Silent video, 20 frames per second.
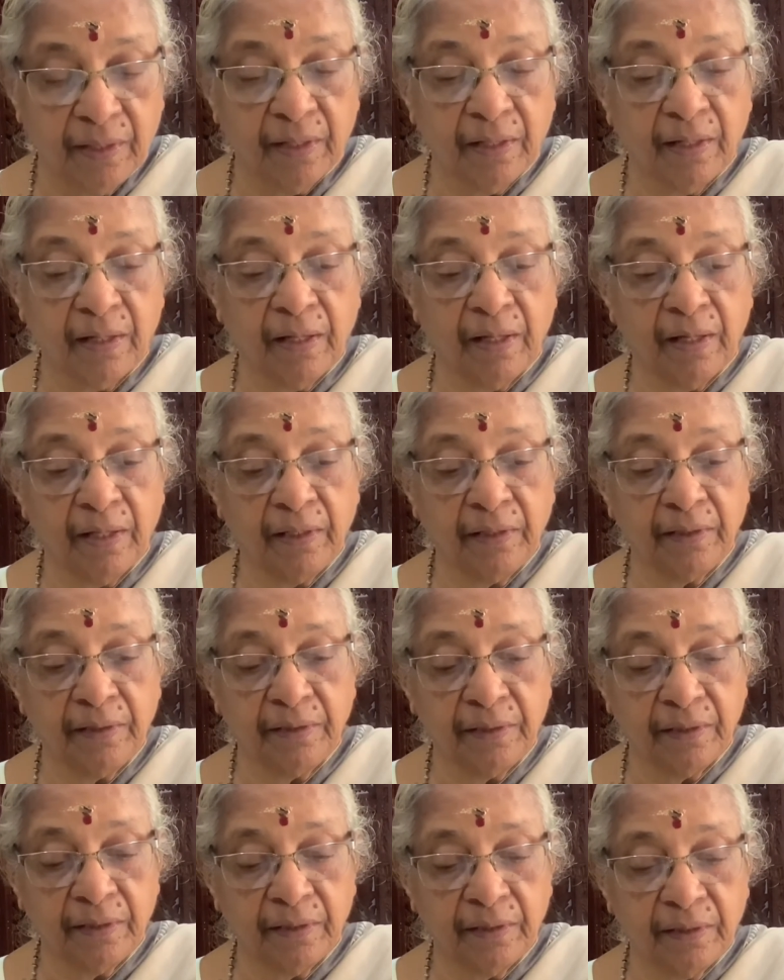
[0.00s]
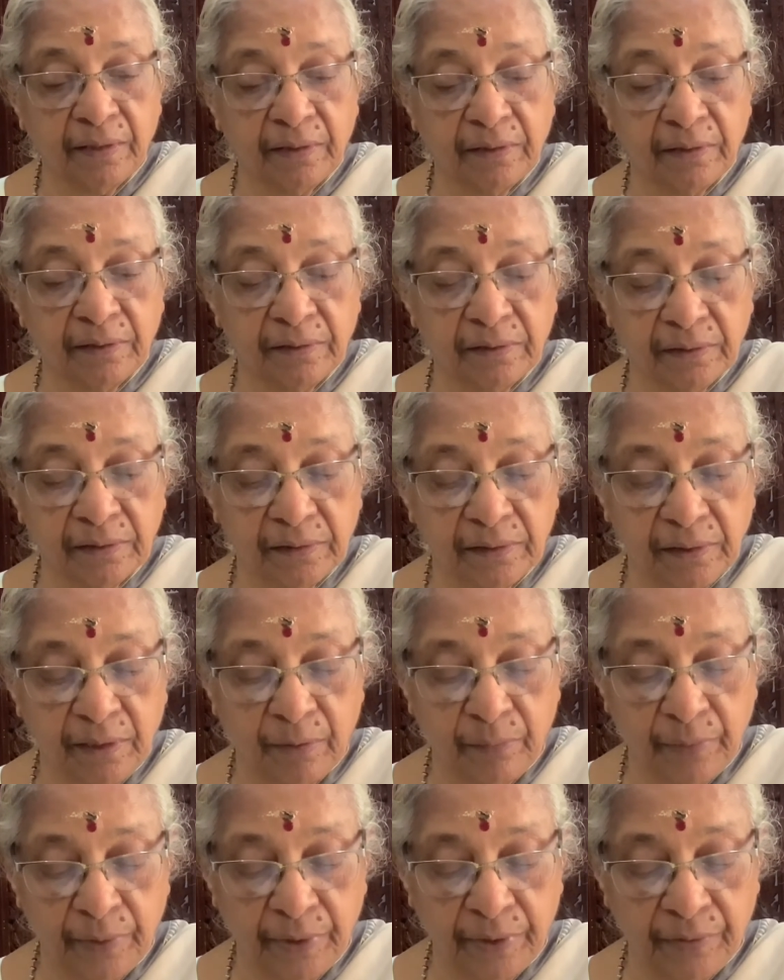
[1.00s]
And now
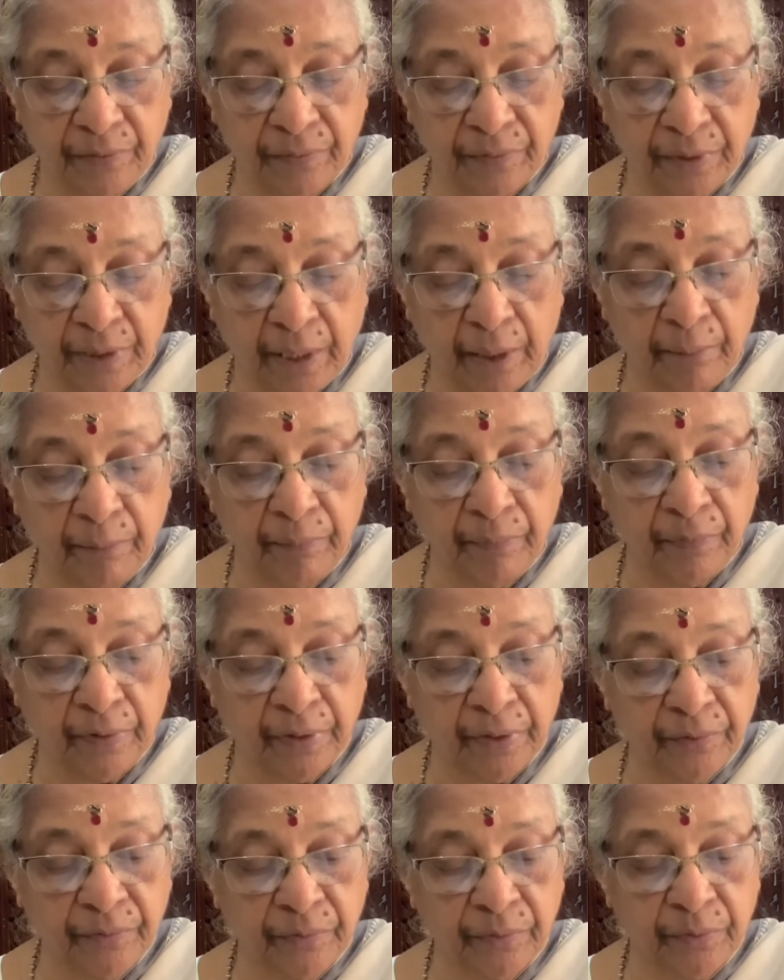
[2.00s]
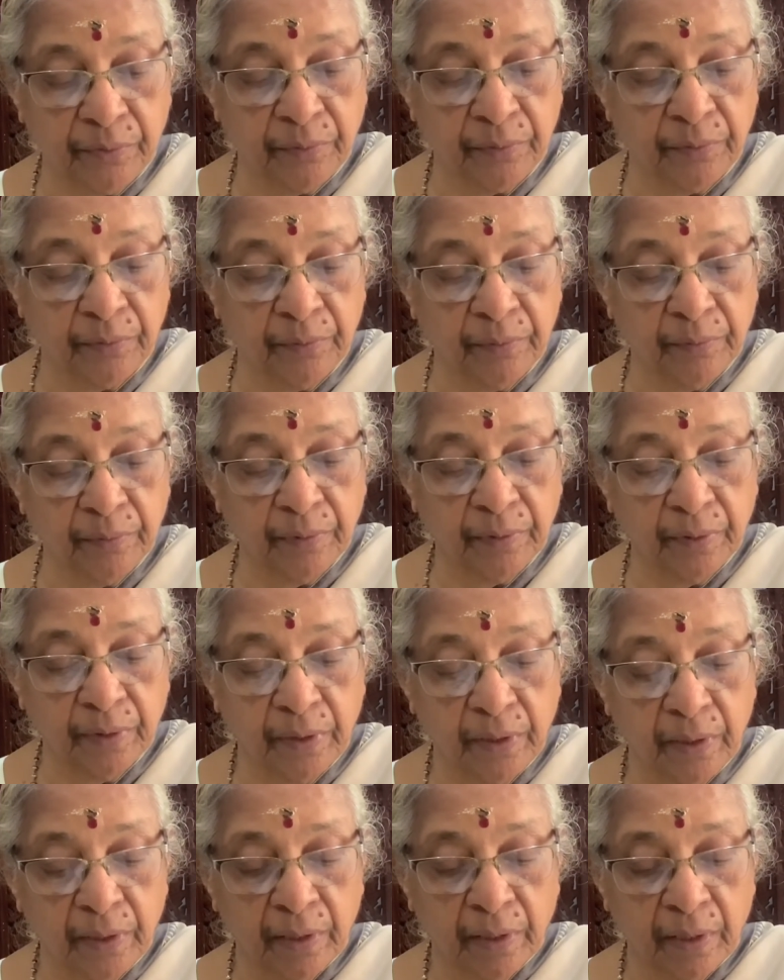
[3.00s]
it is time for us to
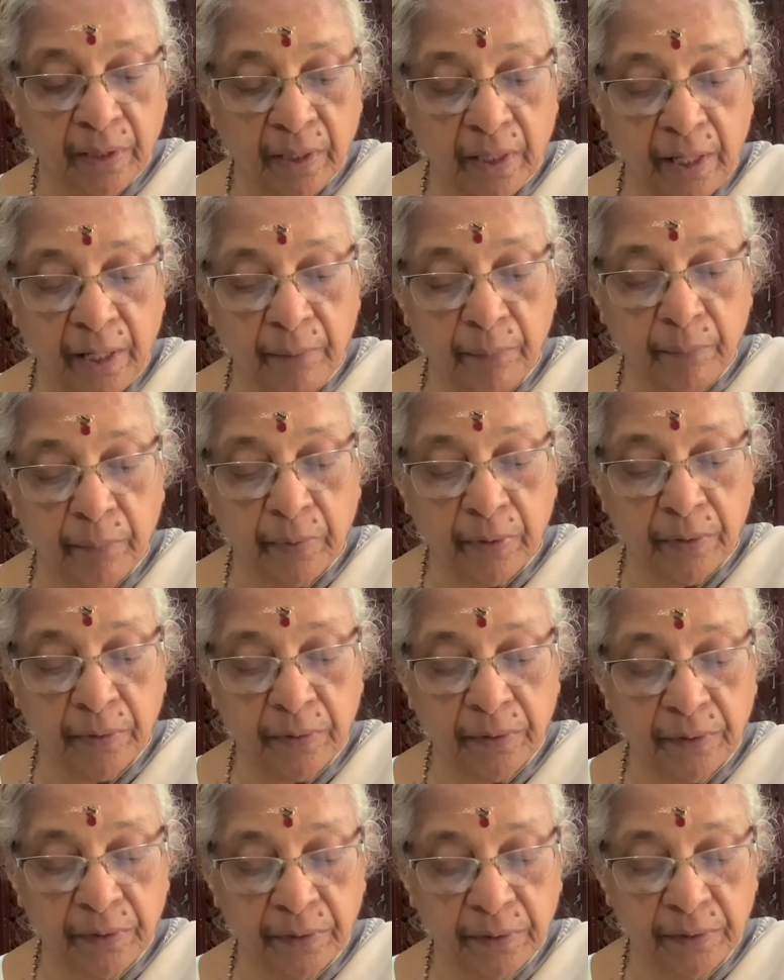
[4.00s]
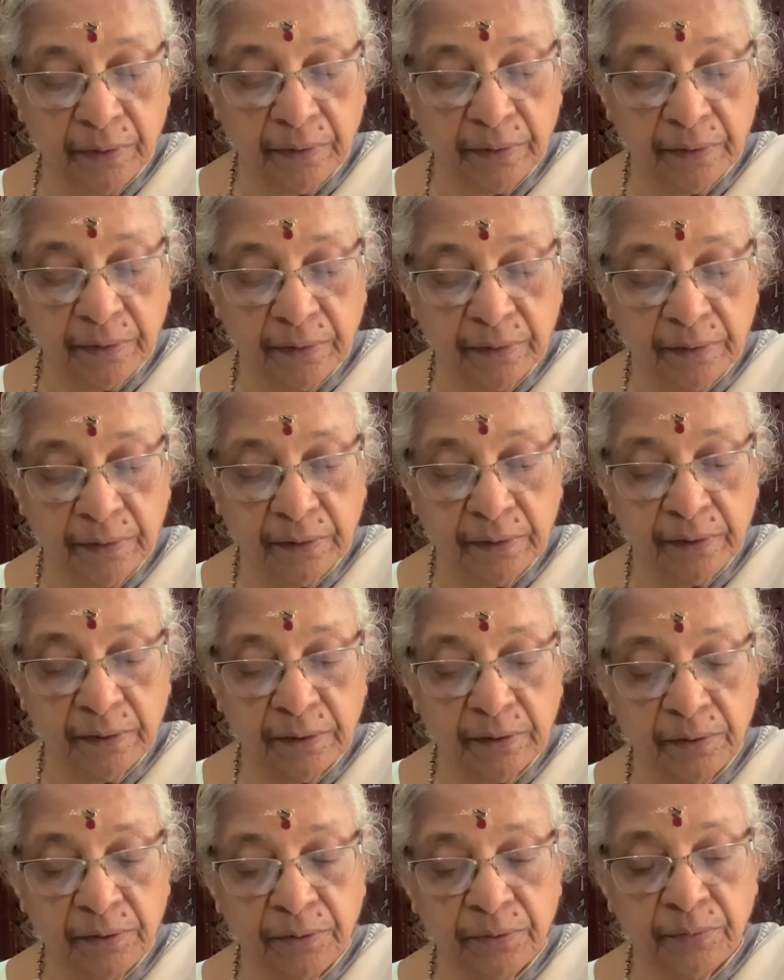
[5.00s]
climb on
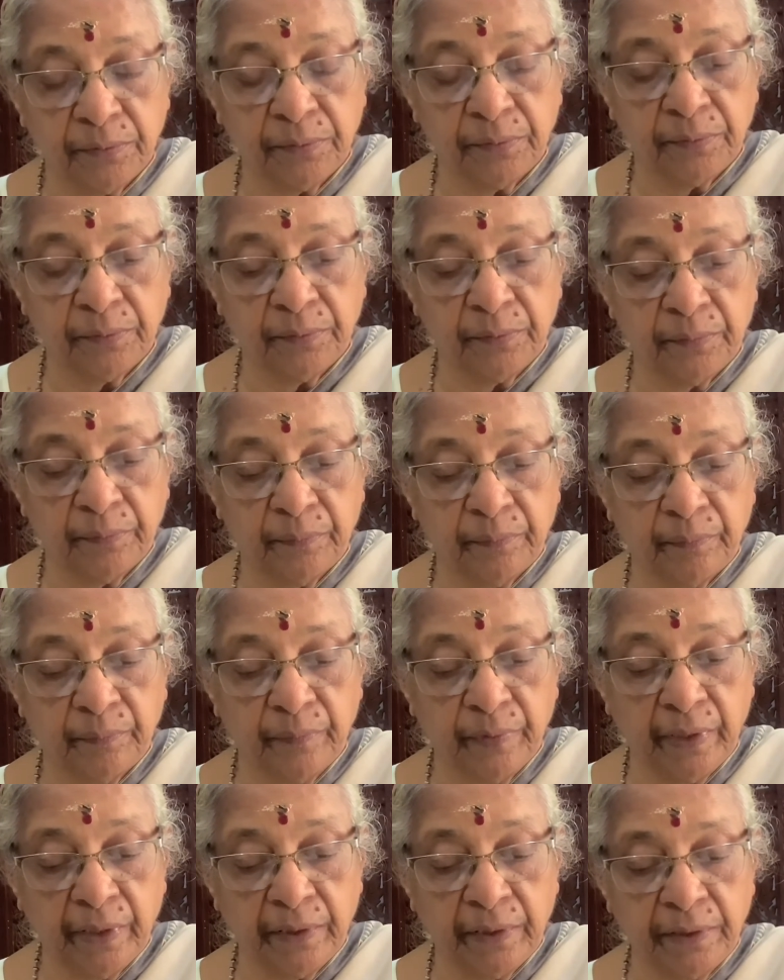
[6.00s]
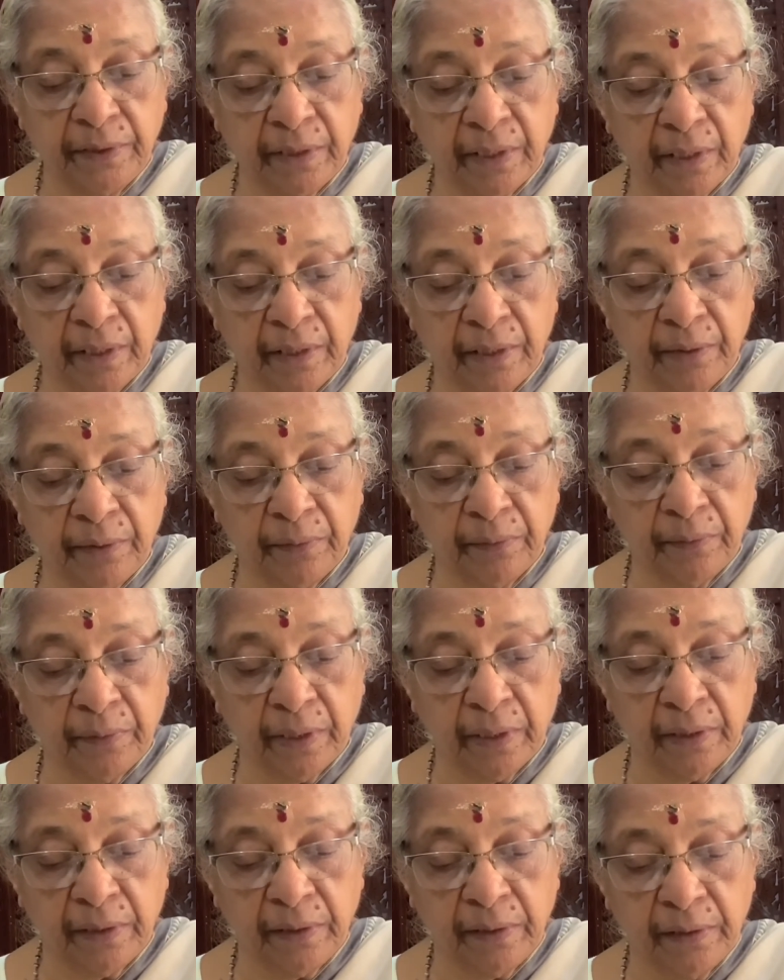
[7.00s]
to the Jnana
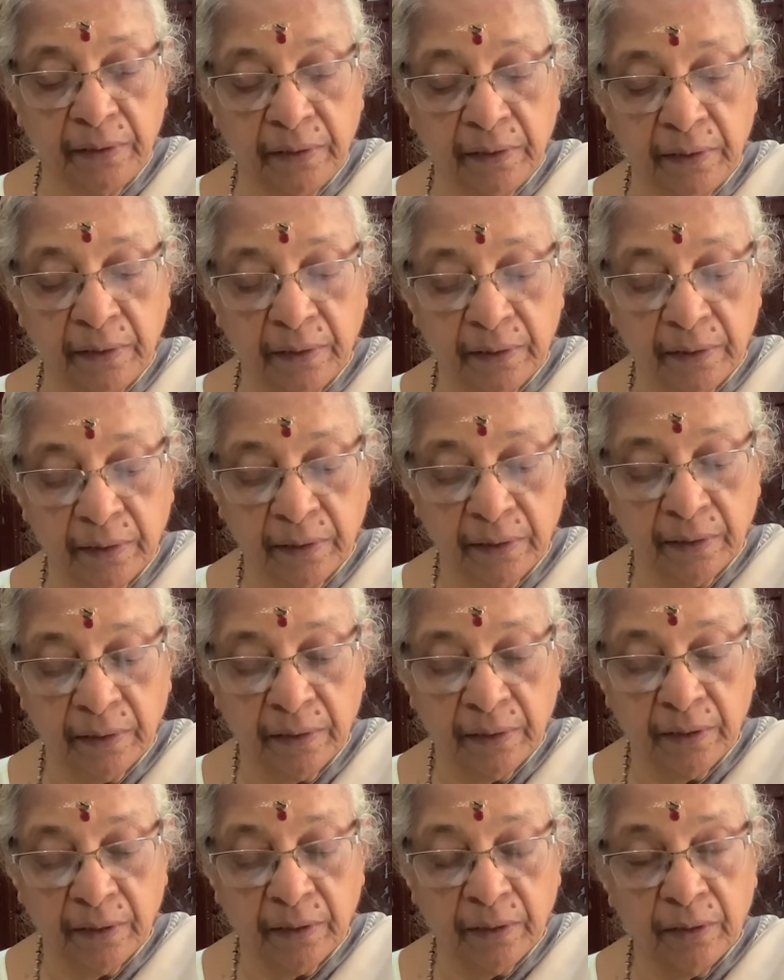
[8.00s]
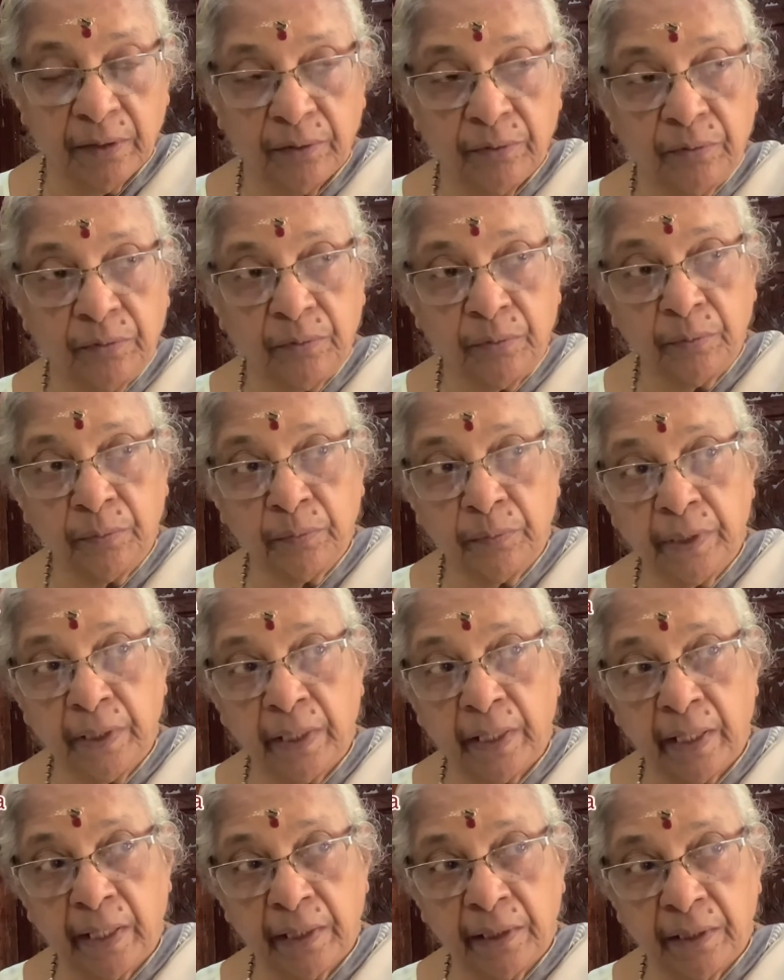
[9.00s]
Yoga through the
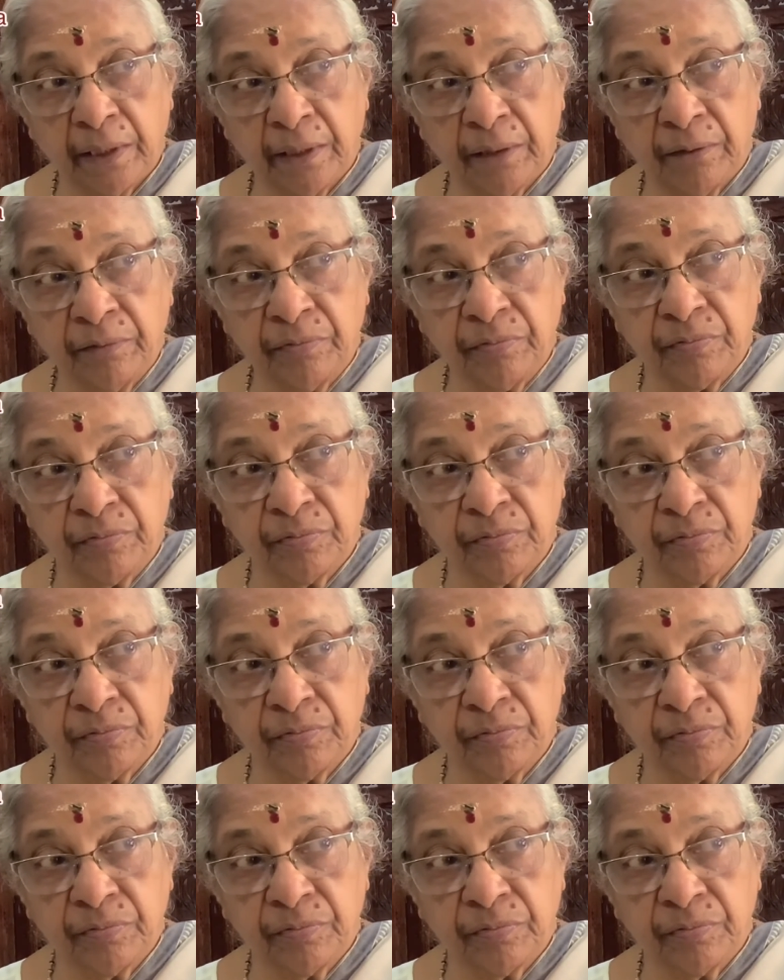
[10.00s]
ladder of